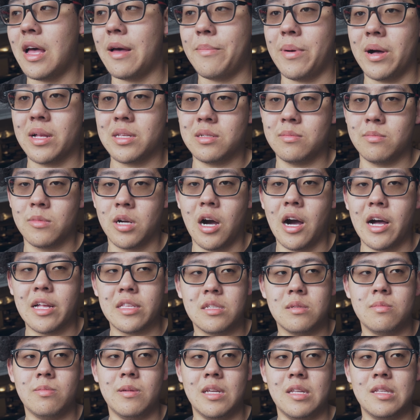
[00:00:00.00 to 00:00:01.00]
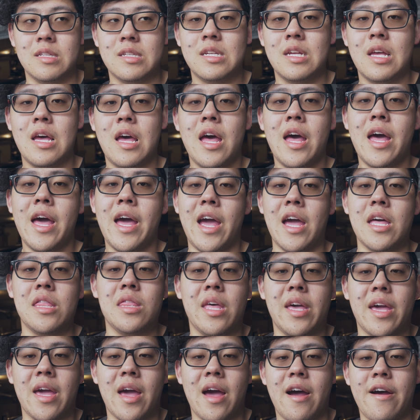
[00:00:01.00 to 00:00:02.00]
I bought some Godspeeds, and
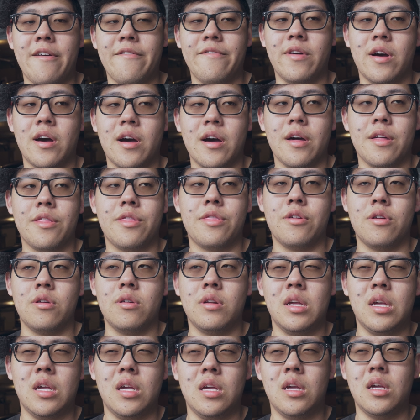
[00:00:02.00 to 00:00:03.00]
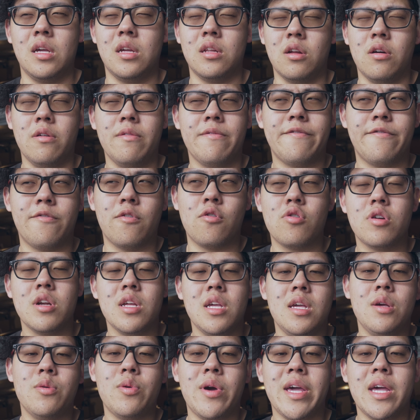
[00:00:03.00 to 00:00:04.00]
they have
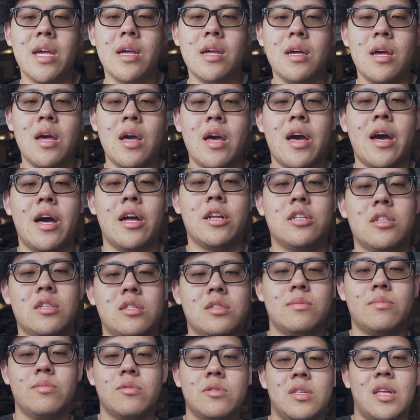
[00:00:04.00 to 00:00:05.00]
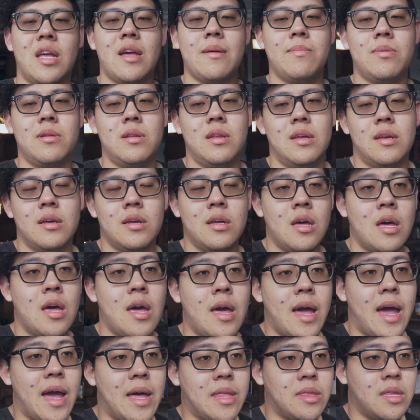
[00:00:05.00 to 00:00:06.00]
40 way adjustable dampening,
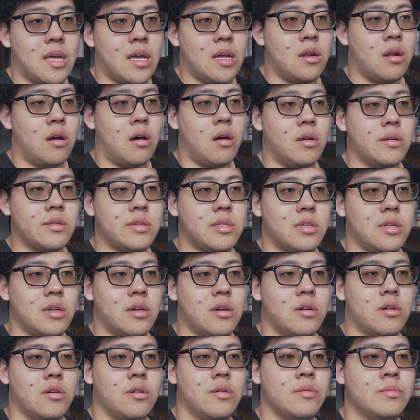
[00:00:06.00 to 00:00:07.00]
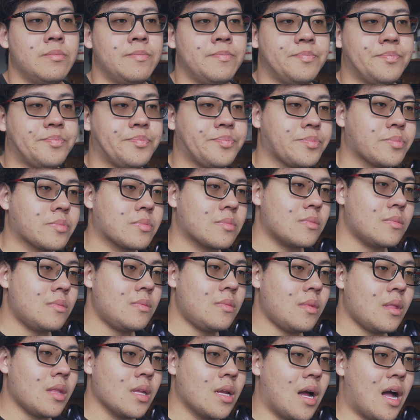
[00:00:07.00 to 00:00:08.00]
and then also
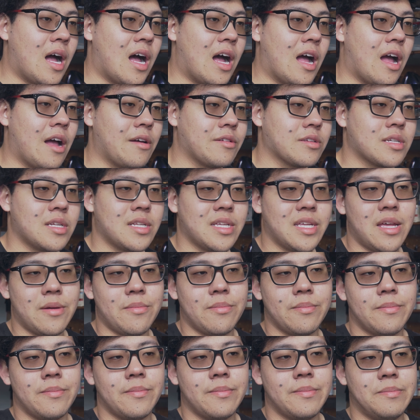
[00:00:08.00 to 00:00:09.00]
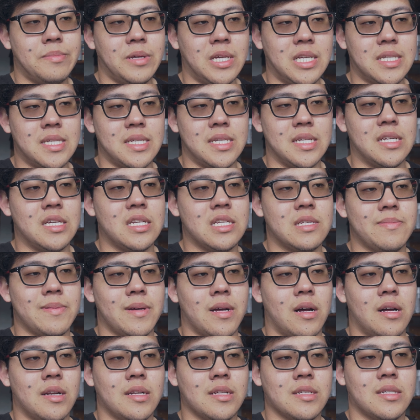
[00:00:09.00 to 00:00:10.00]
I was gonna get BCs,
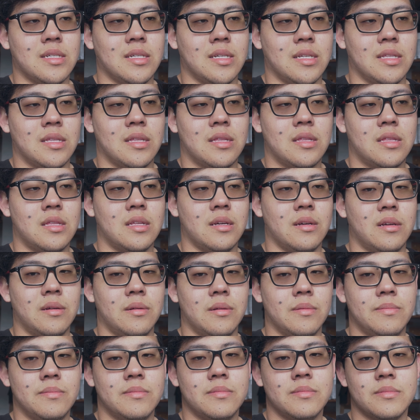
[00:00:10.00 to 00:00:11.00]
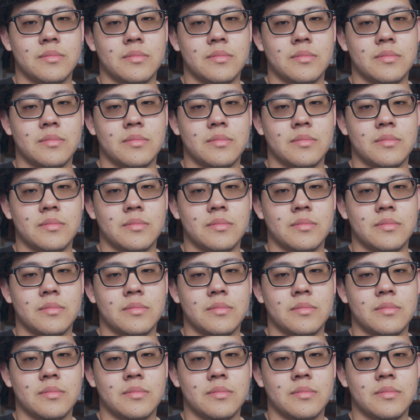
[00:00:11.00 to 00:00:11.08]
but honestly the